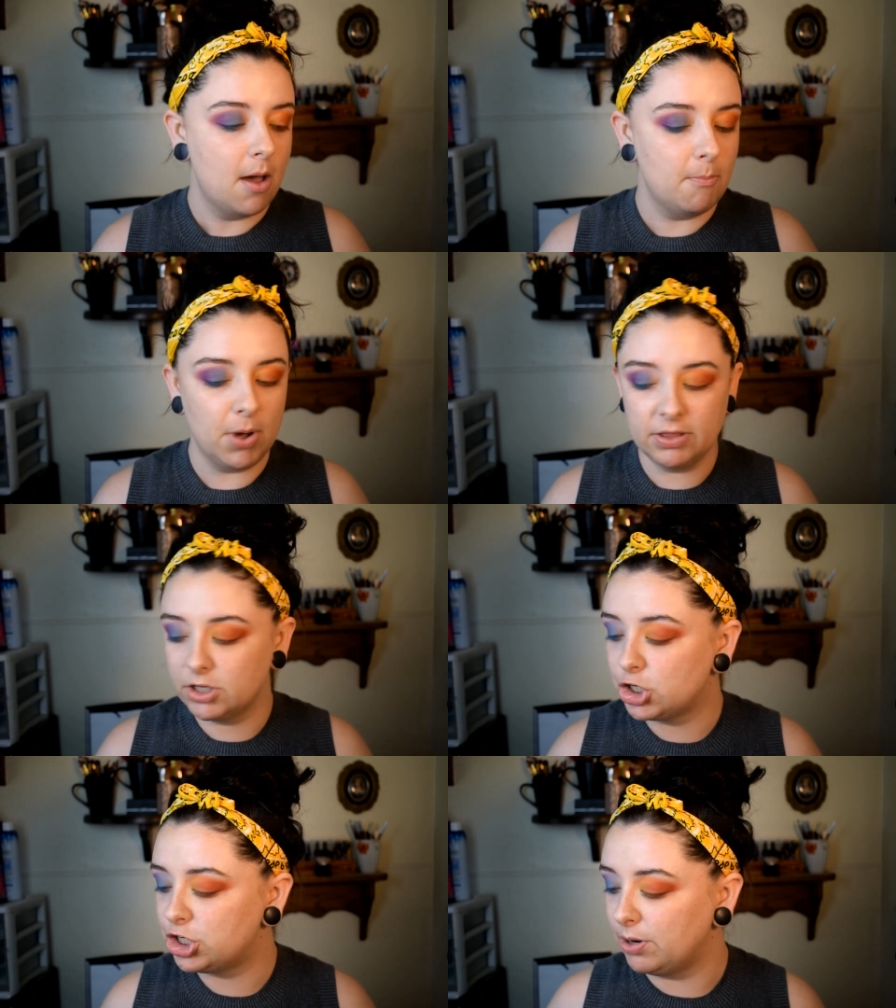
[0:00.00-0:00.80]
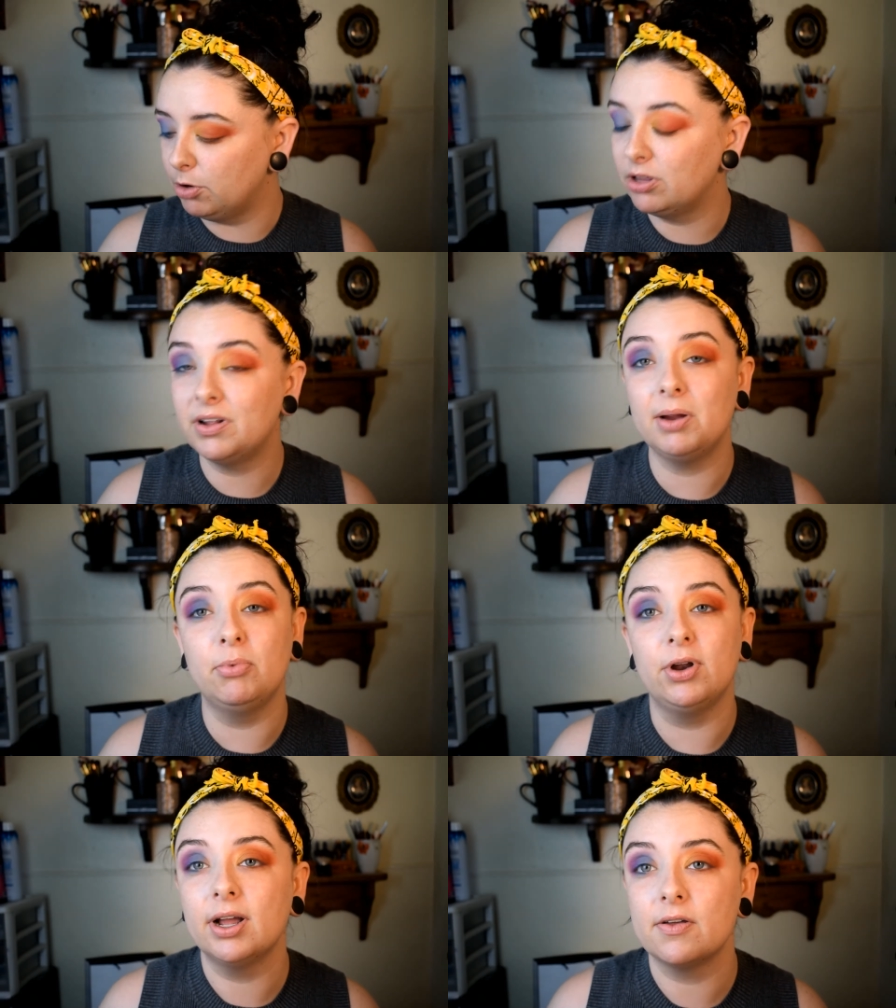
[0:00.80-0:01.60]
But the shimmer that I'm
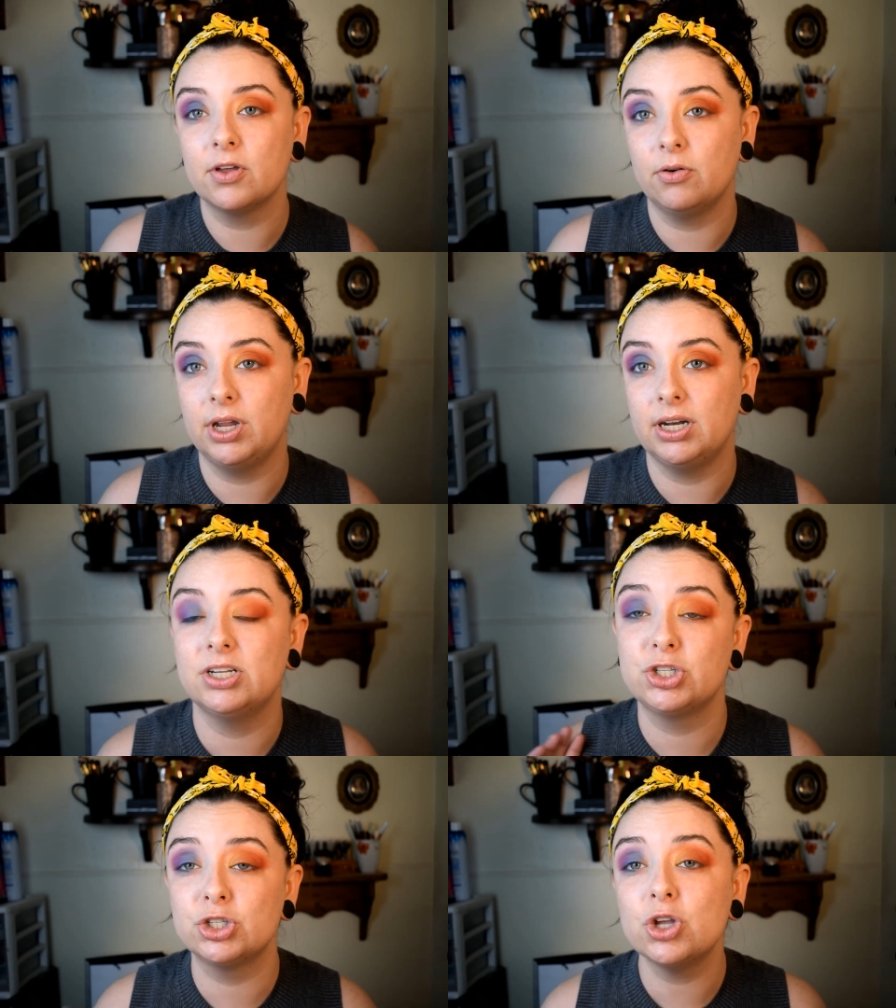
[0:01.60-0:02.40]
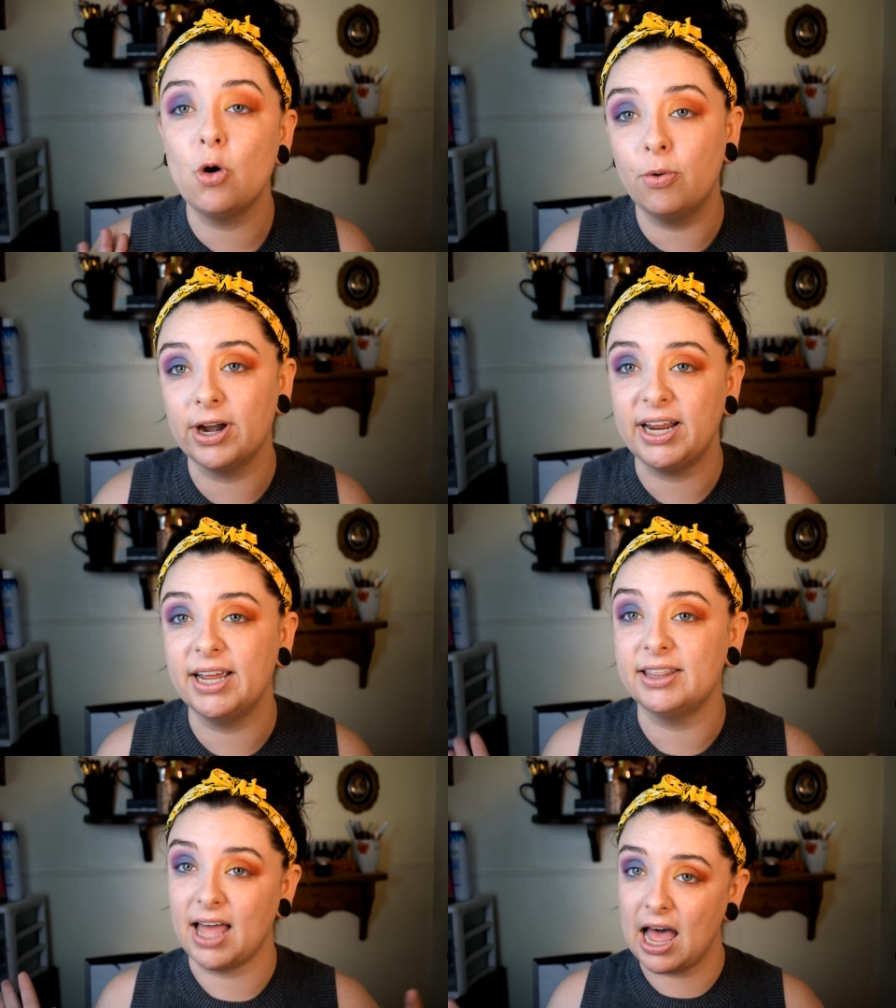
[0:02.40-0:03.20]
putting on the green is so pretty,
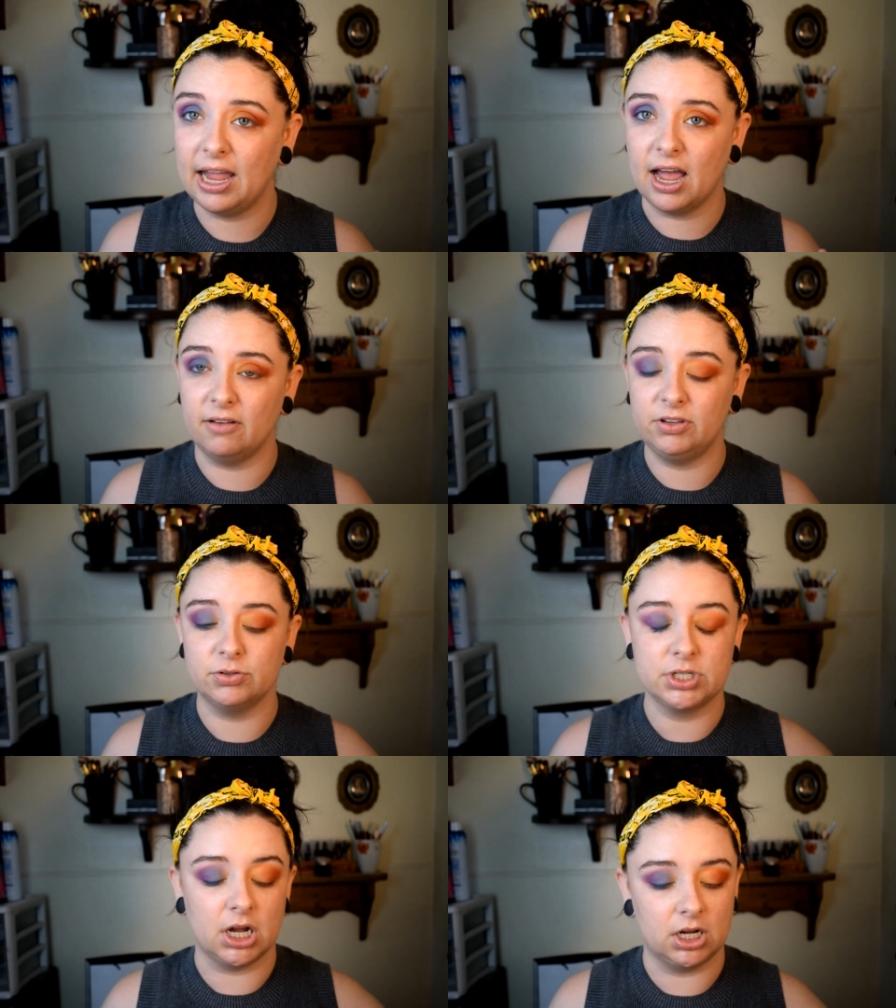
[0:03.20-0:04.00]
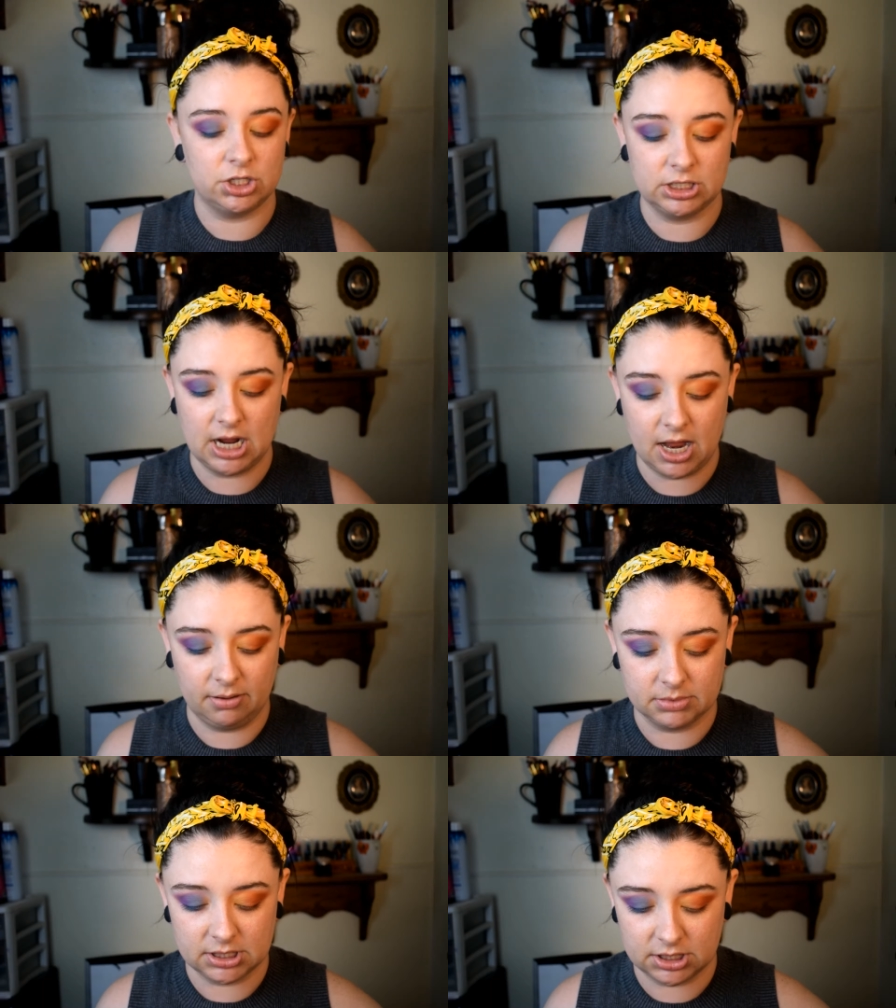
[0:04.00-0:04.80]
and that I have used 100
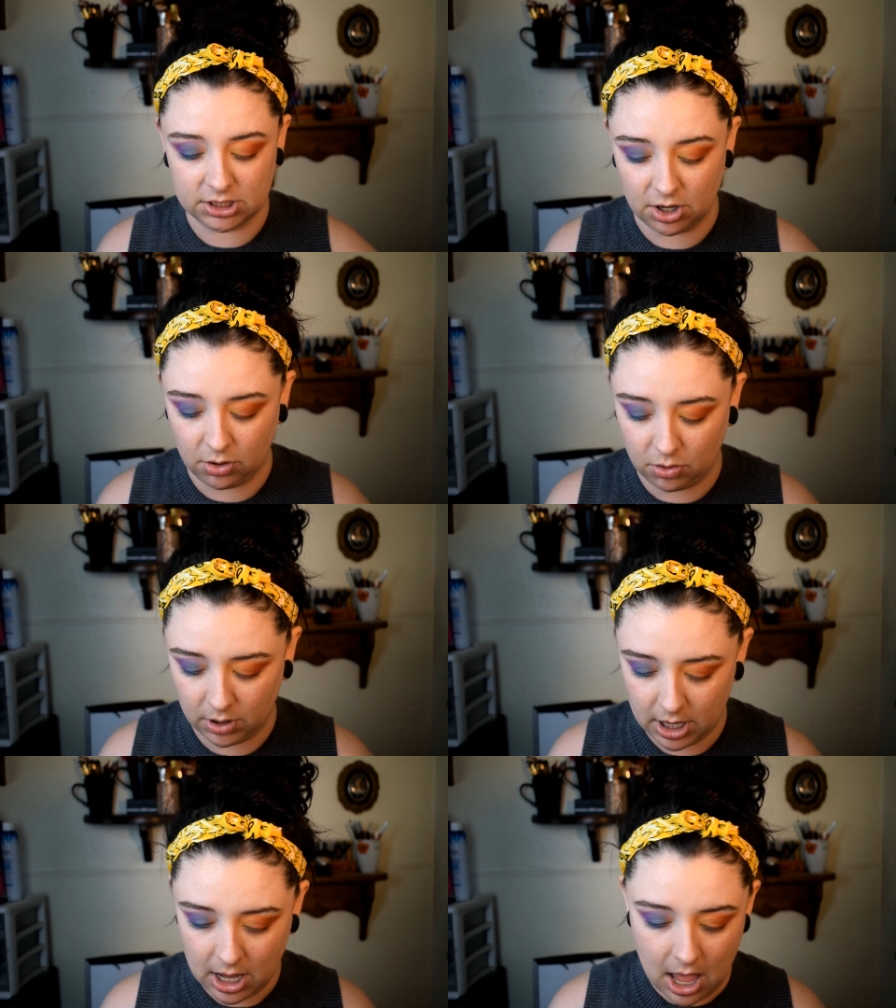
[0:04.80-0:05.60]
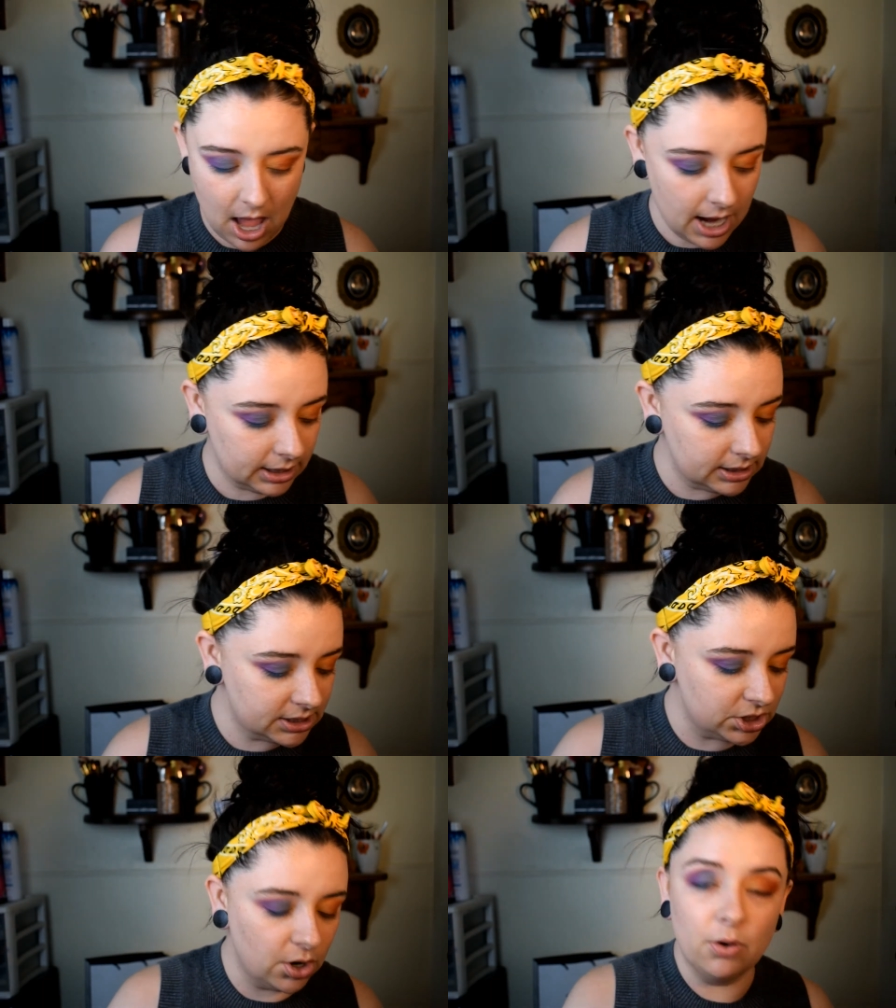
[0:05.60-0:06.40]
times. So I at
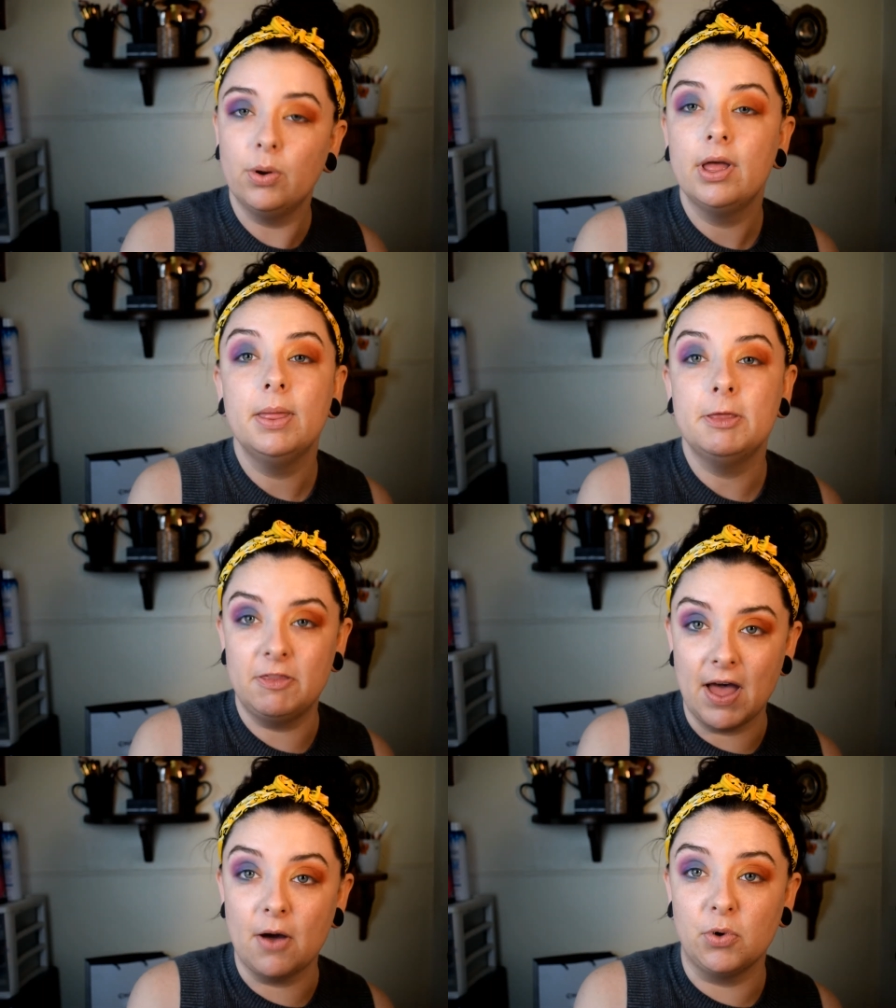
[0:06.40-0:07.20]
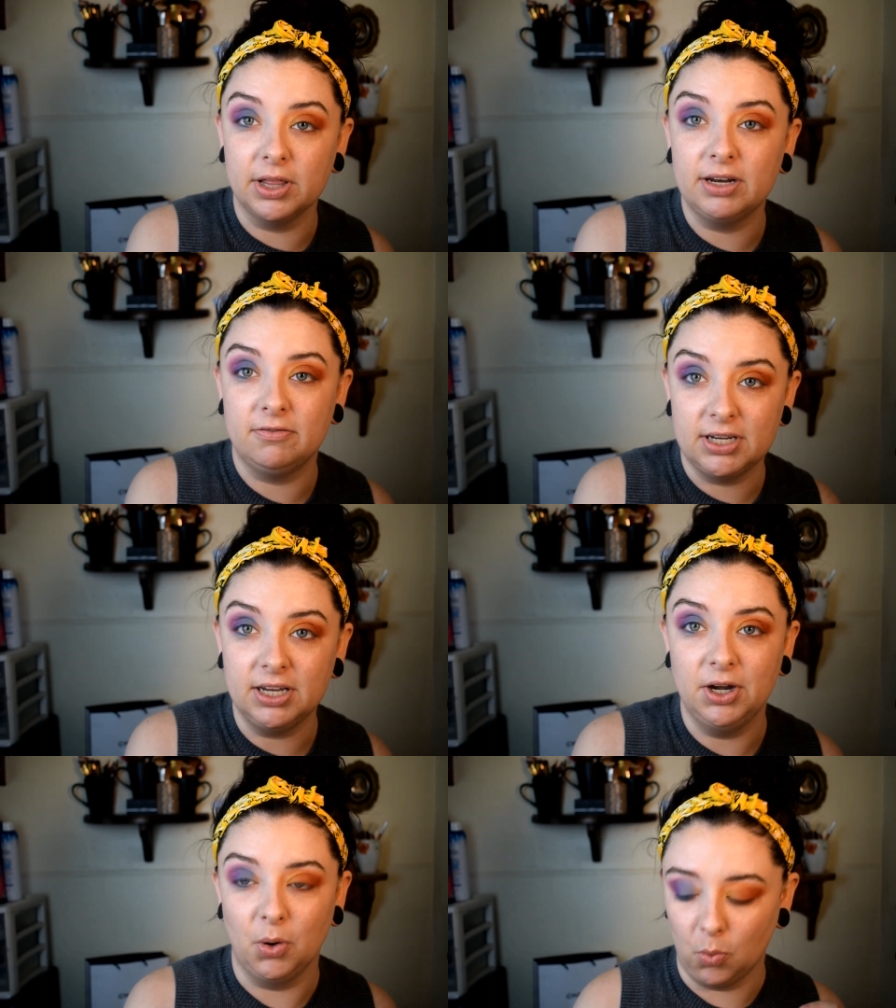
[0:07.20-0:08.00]
least know that that will
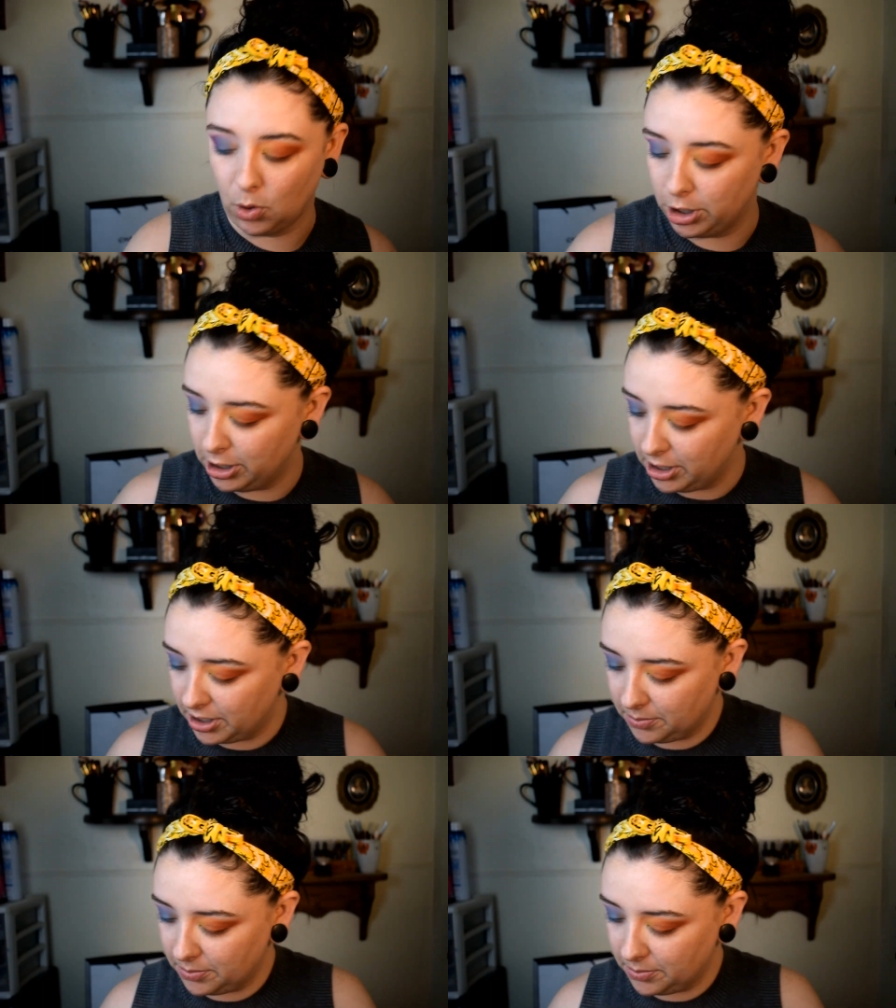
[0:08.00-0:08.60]
indeed work.